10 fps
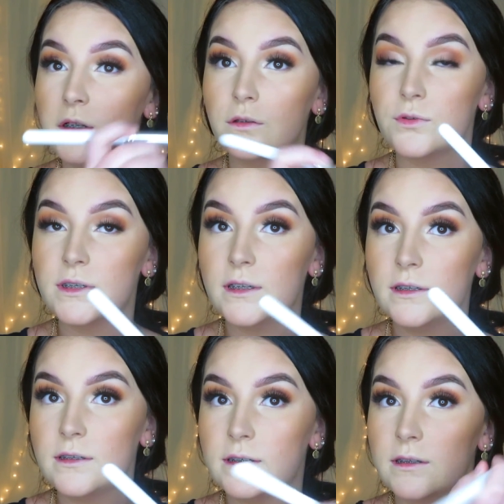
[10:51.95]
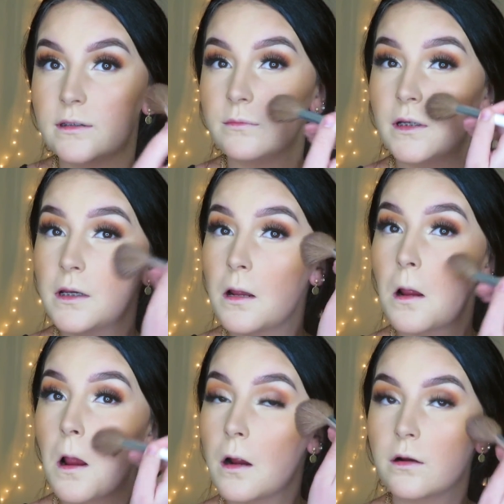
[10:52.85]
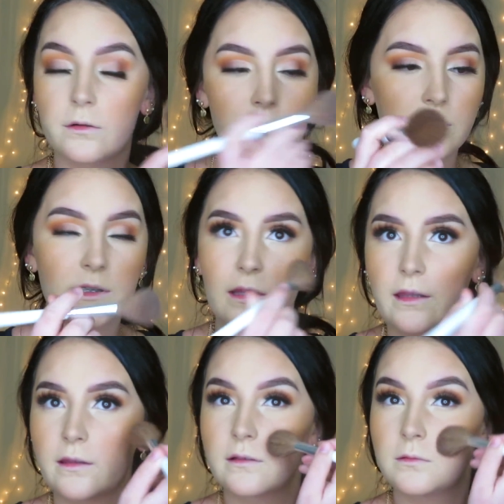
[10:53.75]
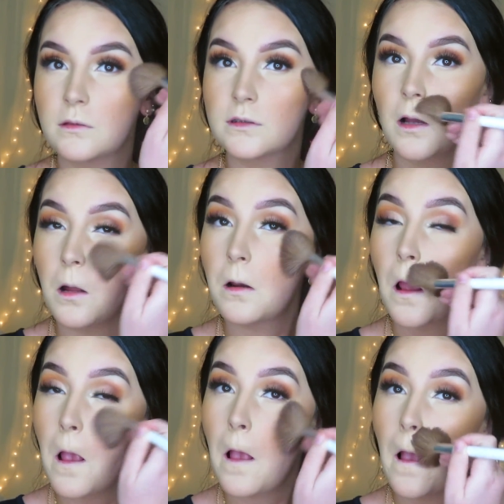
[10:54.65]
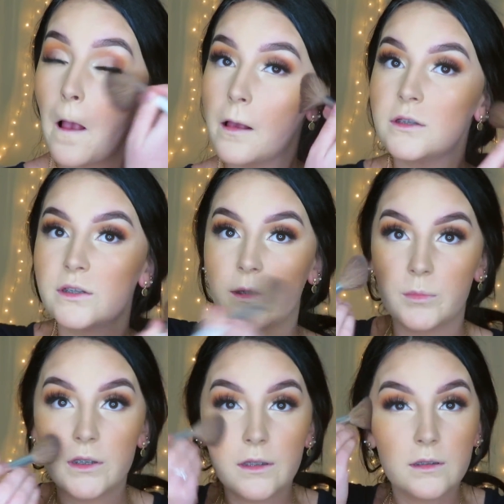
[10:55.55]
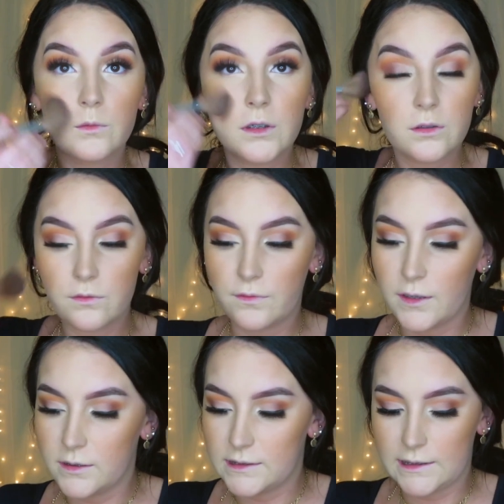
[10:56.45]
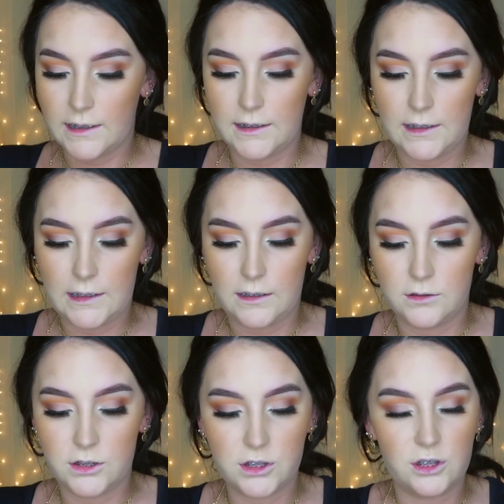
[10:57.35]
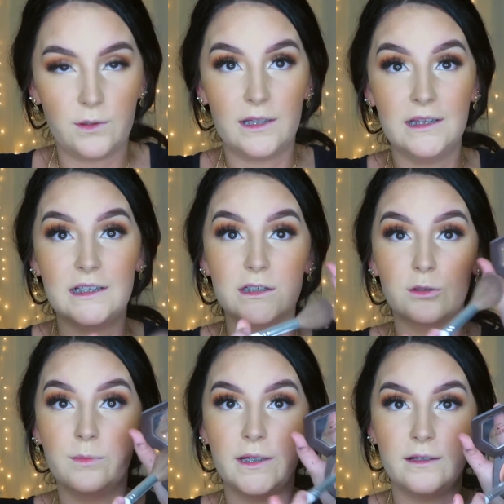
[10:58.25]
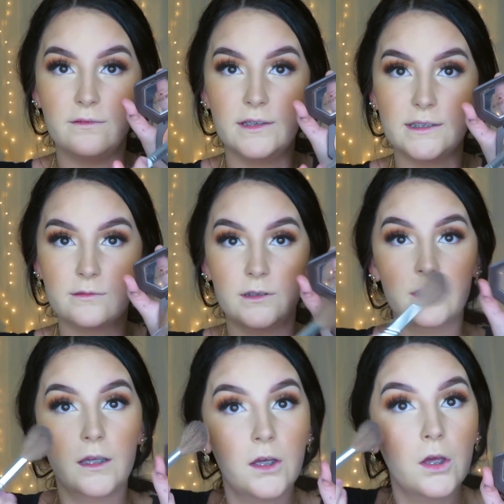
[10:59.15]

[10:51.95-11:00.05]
Toasted Cinnamon, or I think that's what it's called. So I put that one on first, and then I'll just do a little bit of this one.